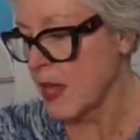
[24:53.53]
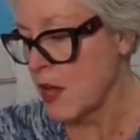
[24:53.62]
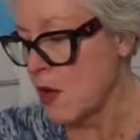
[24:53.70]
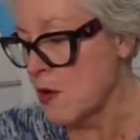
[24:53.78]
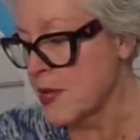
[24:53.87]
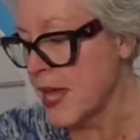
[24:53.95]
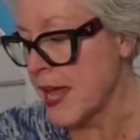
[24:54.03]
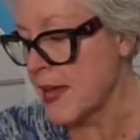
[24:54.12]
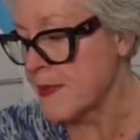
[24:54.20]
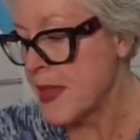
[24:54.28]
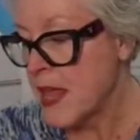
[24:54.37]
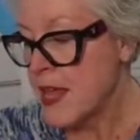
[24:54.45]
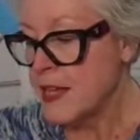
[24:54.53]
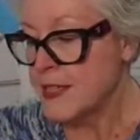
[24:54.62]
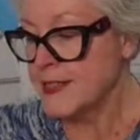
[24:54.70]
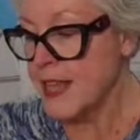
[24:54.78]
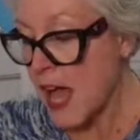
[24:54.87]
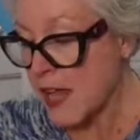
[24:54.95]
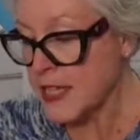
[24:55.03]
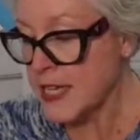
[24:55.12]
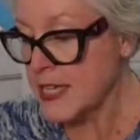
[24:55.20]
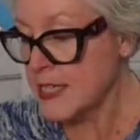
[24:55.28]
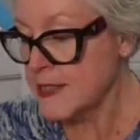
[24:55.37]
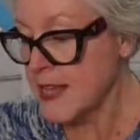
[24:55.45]
Okay,
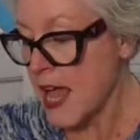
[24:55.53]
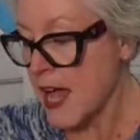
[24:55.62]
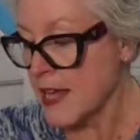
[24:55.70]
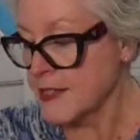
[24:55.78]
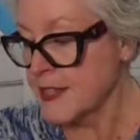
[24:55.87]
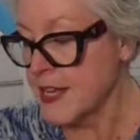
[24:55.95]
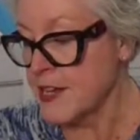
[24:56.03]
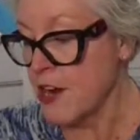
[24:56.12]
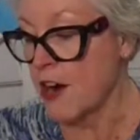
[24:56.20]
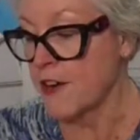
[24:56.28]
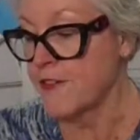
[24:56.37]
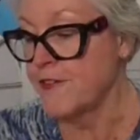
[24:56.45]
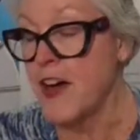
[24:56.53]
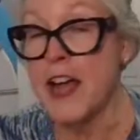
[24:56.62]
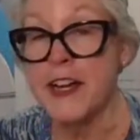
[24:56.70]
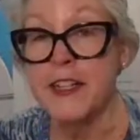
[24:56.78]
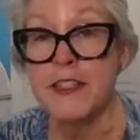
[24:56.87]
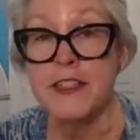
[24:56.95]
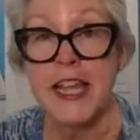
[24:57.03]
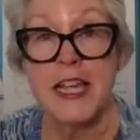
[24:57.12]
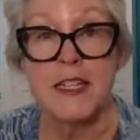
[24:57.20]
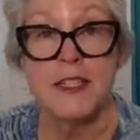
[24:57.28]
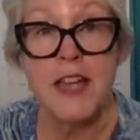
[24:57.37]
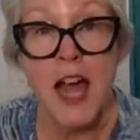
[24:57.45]
Sally is asking, are vinyl
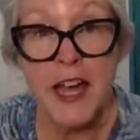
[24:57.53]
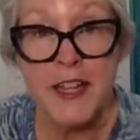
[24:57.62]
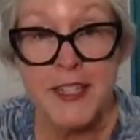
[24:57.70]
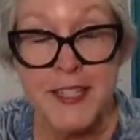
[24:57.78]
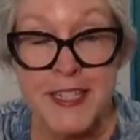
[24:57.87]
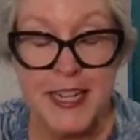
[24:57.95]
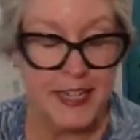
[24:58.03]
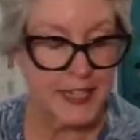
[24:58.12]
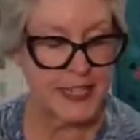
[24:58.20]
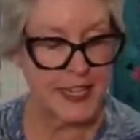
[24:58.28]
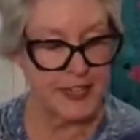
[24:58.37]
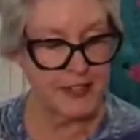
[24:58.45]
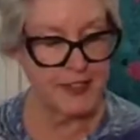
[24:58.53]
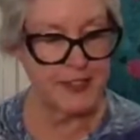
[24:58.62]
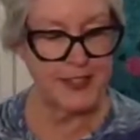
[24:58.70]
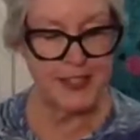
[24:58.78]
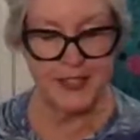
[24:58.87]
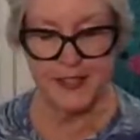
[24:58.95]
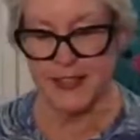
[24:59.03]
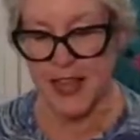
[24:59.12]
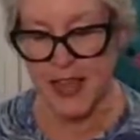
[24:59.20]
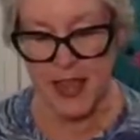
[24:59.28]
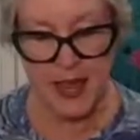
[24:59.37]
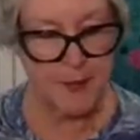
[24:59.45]
and non-stick needles the
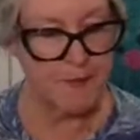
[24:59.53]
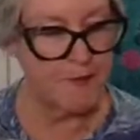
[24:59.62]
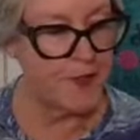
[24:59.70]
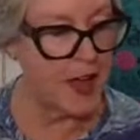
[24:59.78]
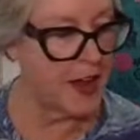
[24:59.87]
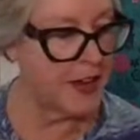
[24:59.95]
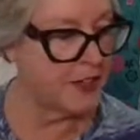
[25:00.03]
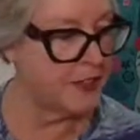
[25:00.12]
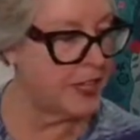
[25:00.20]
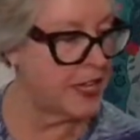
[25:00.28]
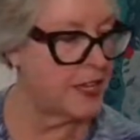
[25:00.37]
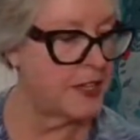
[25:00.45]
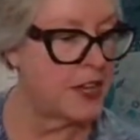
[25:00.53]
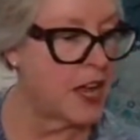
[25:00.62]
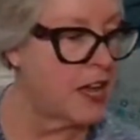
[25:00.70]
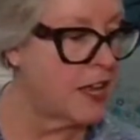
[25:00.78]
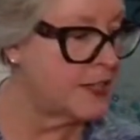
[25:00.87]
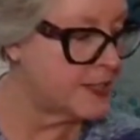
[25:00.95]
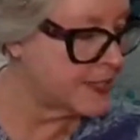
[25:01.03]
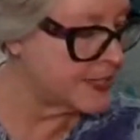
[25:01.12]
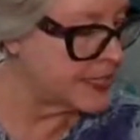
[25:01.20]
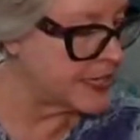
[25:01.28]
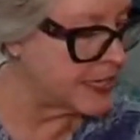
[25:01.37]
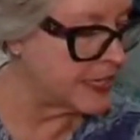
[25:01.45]
same? Vinyl and
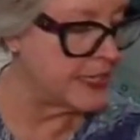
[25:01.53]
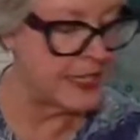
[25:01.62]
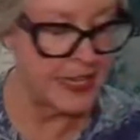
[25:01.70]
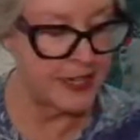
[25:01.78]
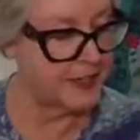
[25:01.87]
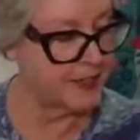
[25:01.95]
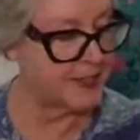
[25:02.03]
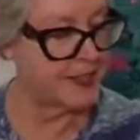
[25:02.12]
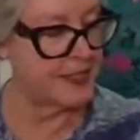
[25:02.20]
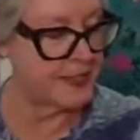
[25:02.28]
non-stick needles the